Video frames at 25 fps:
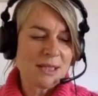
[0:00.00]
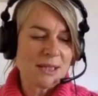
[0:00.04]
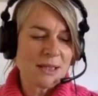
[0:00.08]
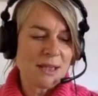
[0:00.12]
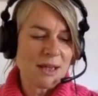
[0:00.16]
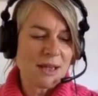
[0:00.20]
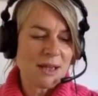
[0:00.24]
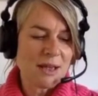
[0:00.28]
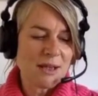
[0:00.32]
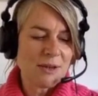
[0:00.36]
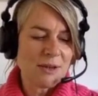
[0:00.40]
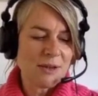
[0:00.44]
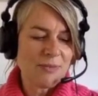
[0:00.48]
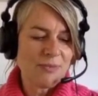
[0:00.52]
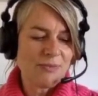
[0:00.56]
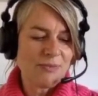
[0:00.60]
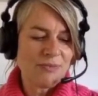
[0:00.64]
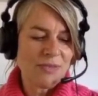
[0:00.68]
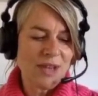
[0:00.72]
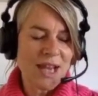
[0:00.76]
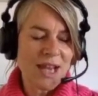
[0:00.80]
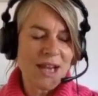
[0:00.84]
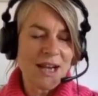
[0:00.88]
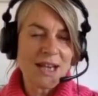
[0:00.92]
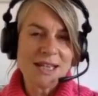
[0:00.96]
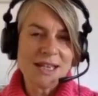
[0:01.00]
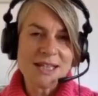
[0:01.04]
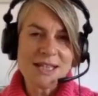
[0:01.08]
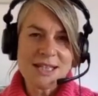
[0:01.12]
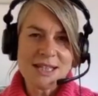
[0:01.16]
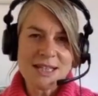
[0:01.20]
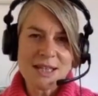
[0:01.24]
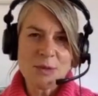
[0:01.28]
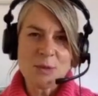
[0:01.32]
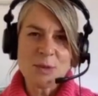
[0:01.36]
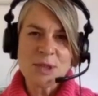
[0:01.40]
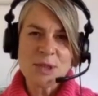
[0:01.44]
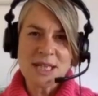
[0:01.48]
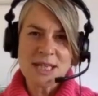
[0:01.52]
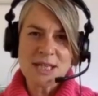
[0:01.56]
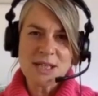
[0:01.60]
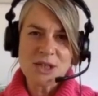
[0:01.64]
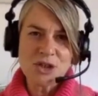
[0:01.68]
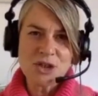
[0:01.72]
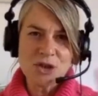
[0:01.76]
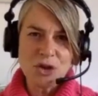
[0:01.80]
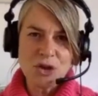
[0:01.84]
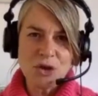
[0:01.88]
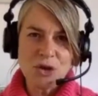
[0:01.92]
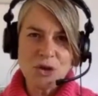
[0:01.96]
and I was in
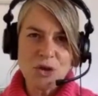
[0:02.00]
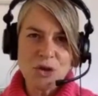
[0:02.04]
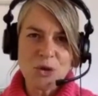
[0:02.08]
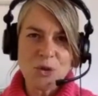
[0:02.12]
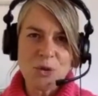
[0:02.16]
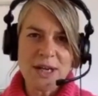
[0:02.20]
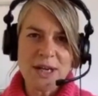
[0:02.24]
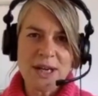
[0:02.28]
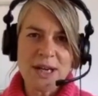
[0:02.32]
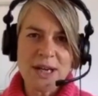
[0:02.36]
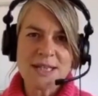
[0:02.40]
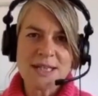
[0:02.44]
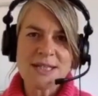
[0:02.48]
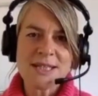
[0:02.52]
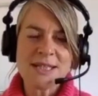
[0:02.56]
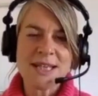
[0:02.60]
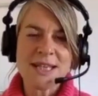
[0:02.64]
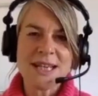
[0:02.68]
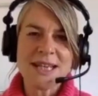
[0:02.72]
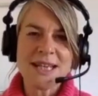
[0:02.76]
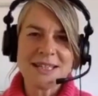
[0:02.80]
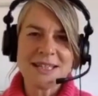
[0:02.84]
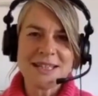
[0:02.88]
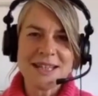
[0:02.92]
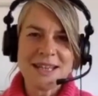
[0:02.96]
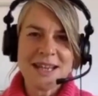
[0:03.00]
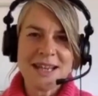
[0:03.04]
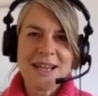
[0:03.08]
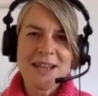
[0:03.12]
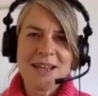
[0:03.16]
circle, and I said,